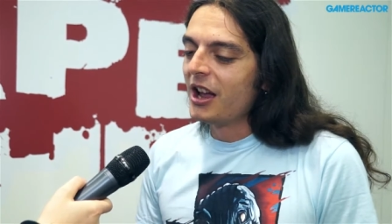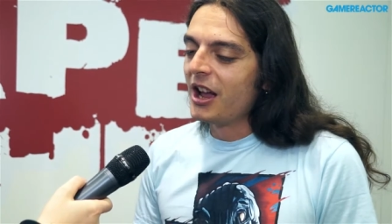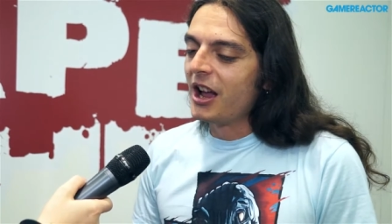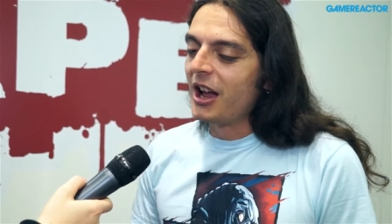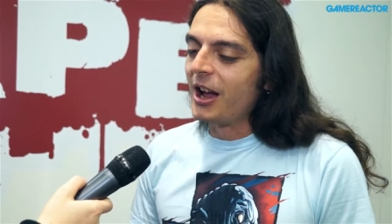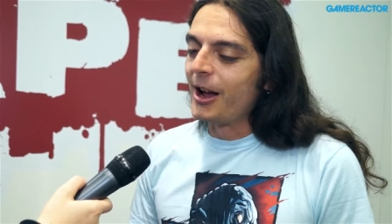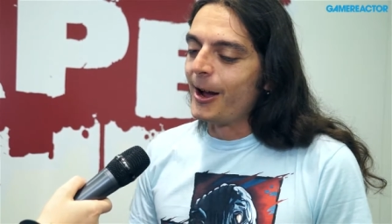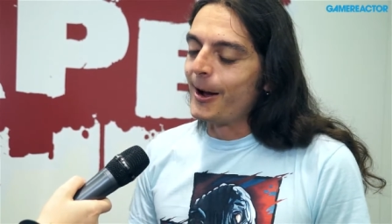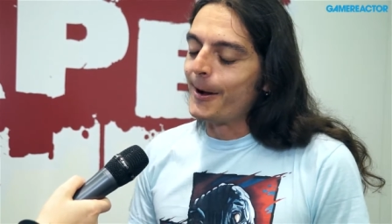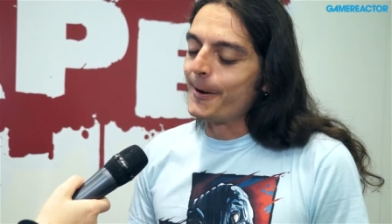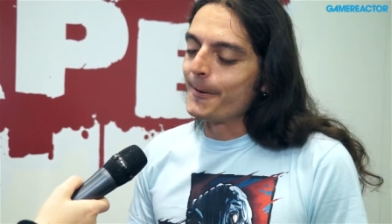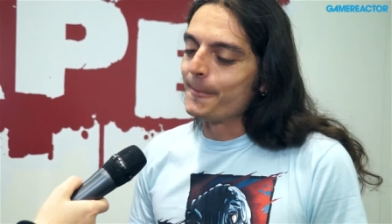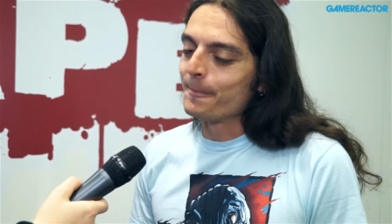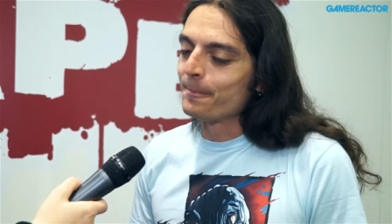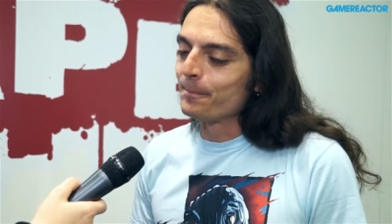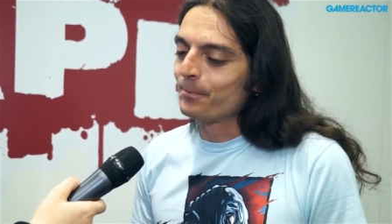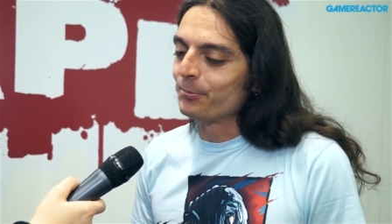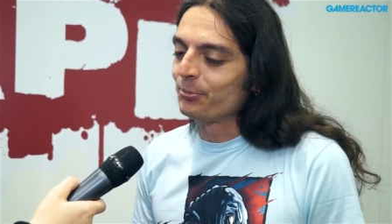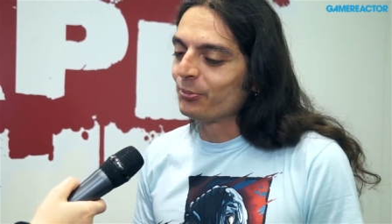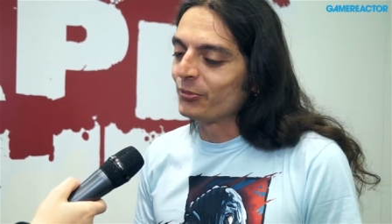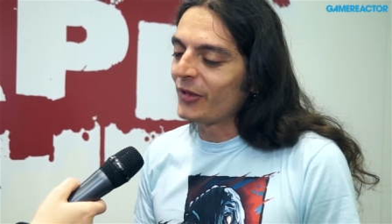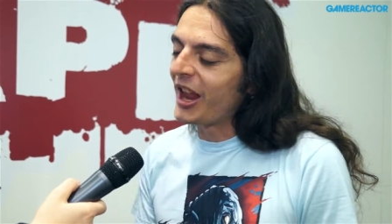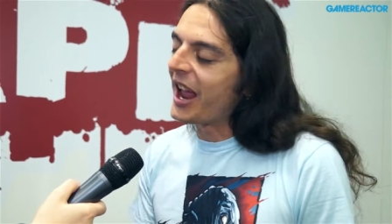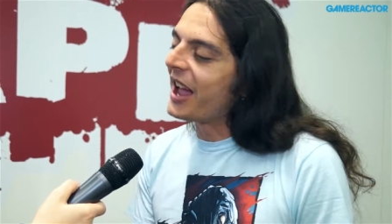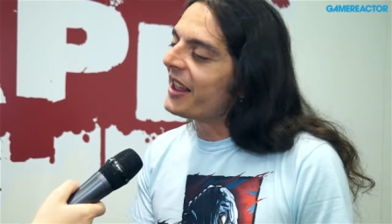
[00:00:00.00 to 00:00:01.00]

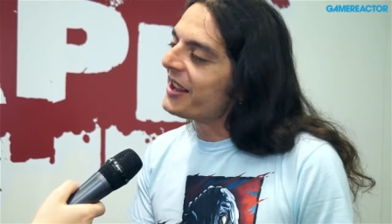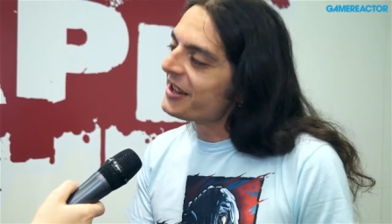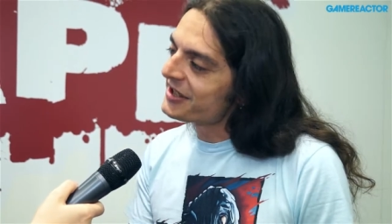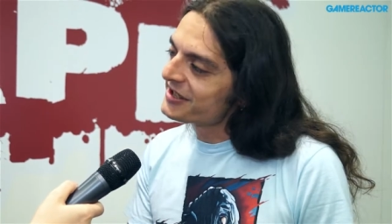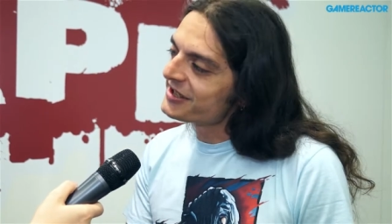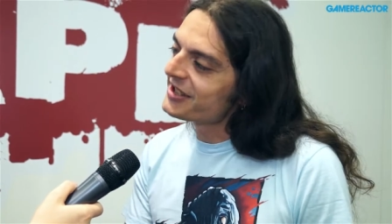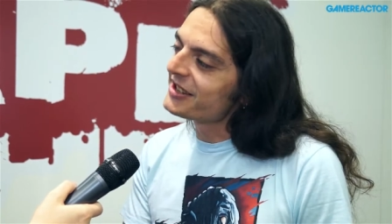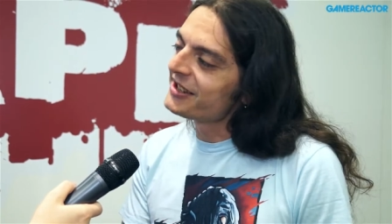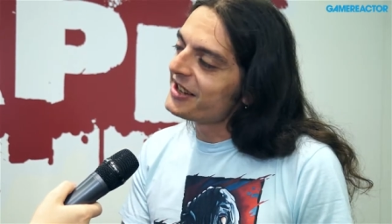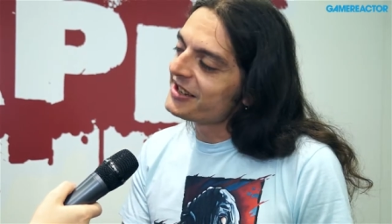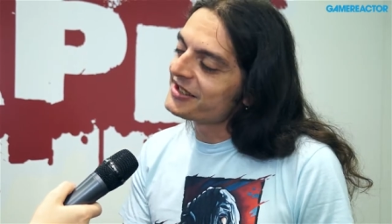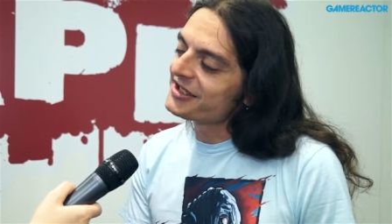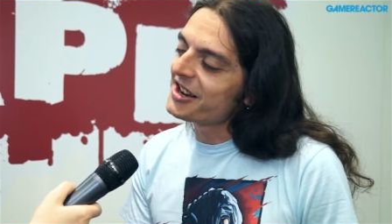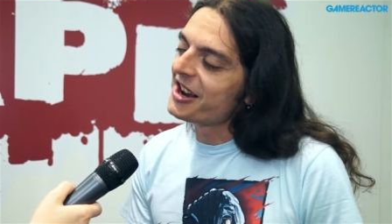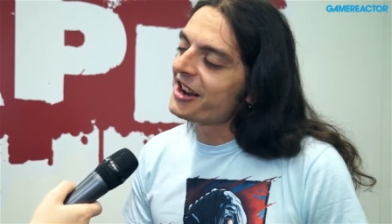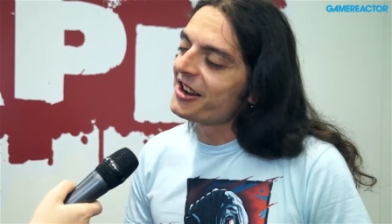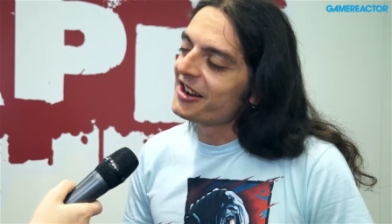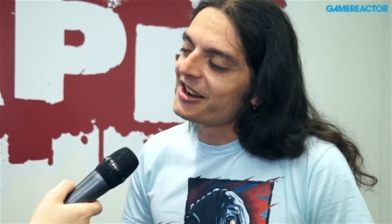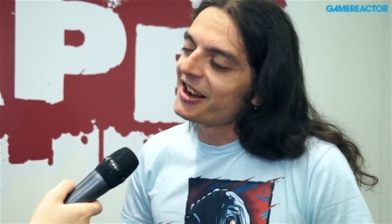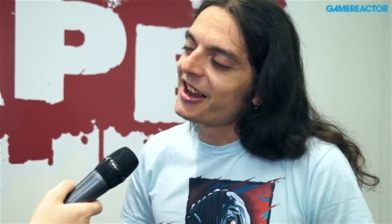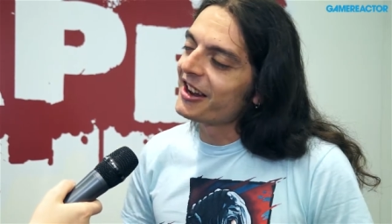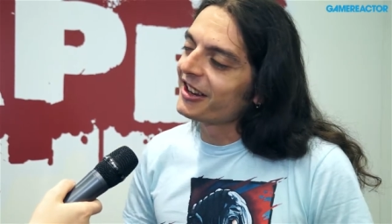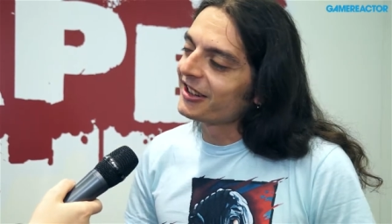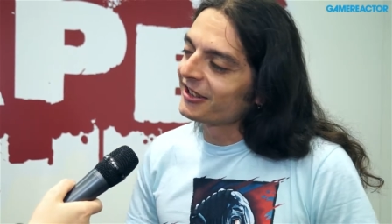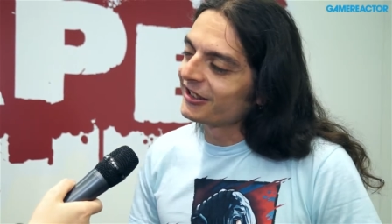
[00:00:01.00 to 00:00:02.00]
Um, yeah, that's that's kind
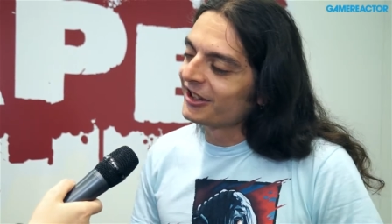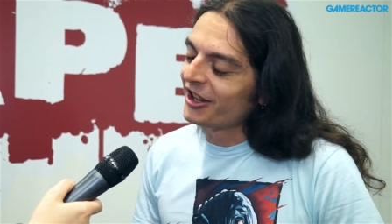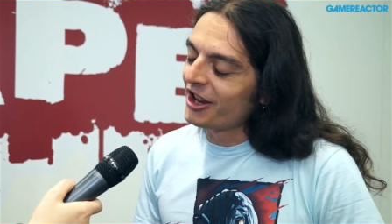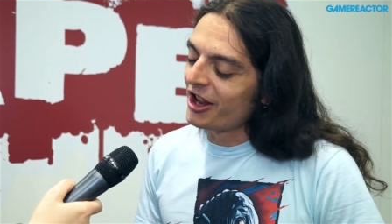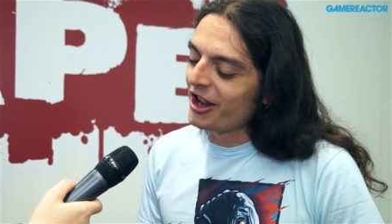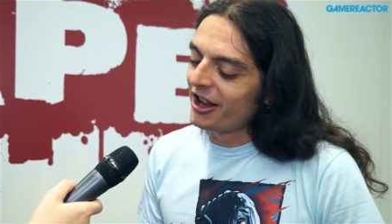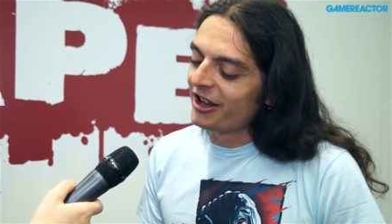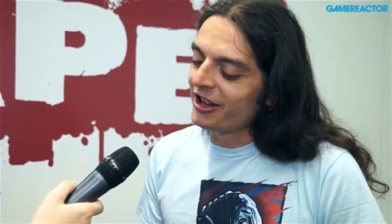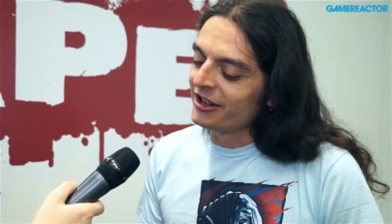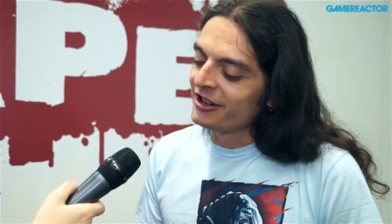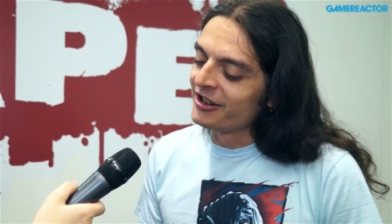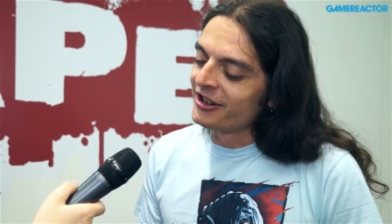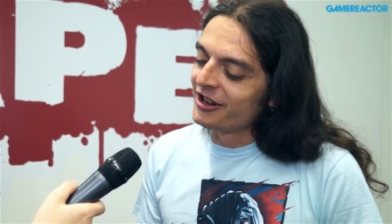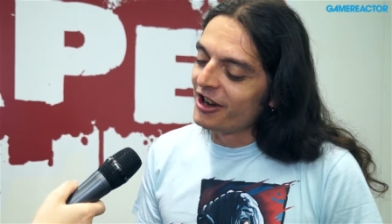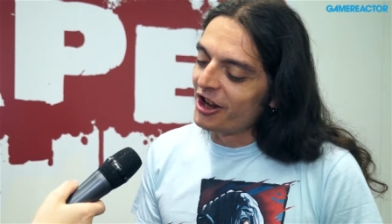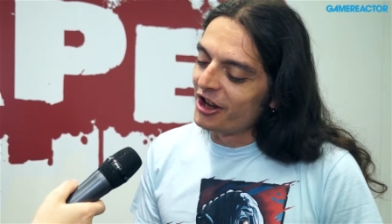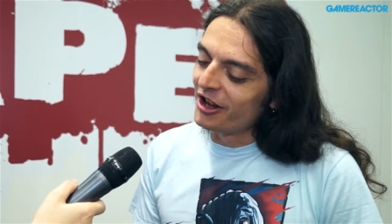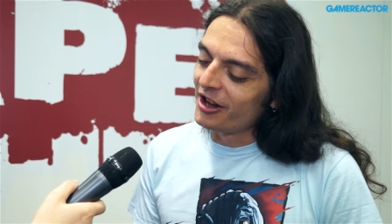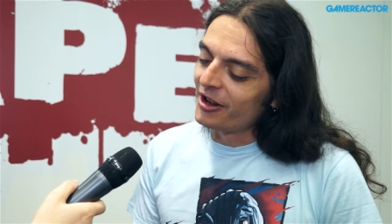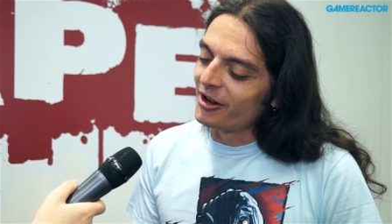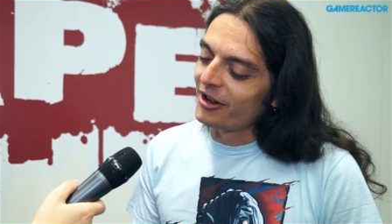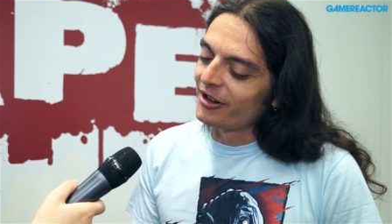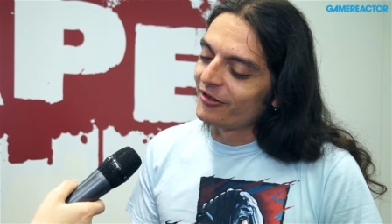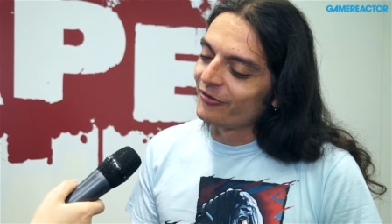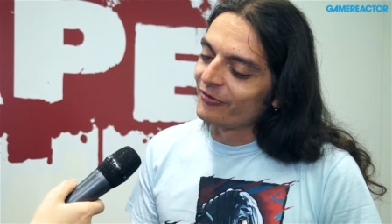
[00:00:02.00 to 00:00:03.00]
of like uh, an,
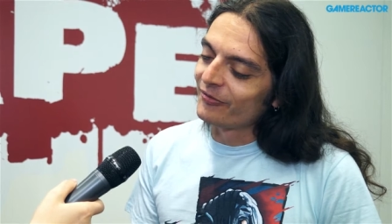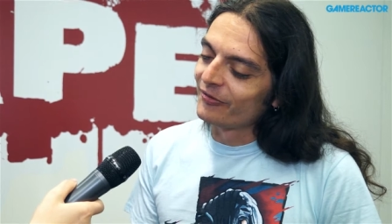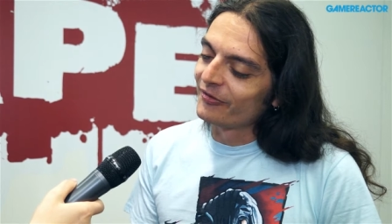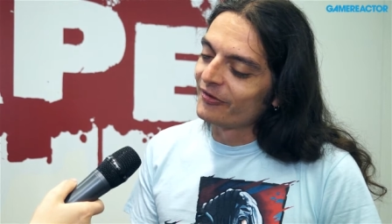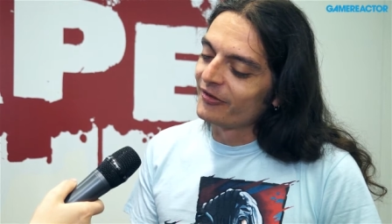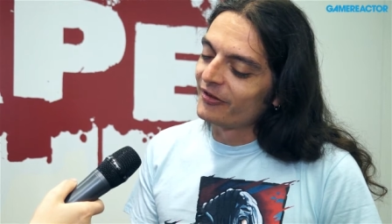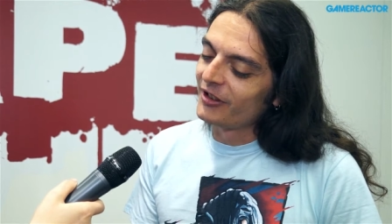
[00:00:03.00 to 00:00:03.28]
um,